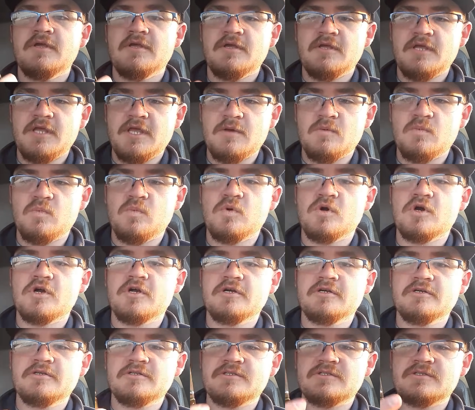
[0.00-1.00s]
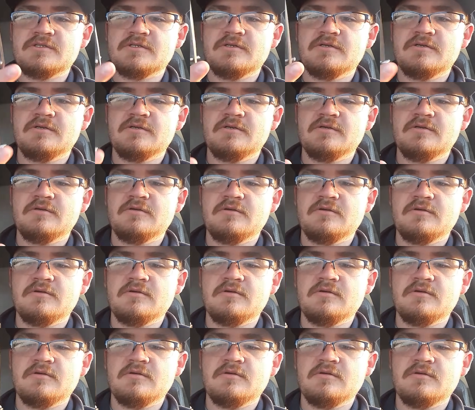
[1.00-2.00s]
It works.
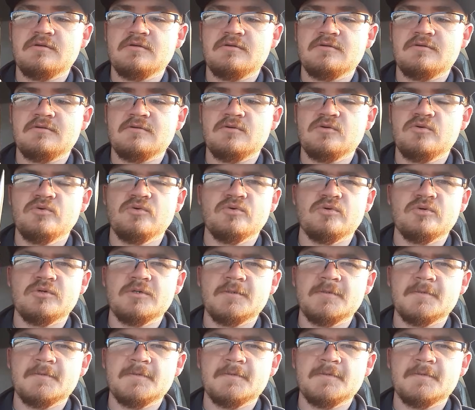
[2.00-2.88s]
Ooh,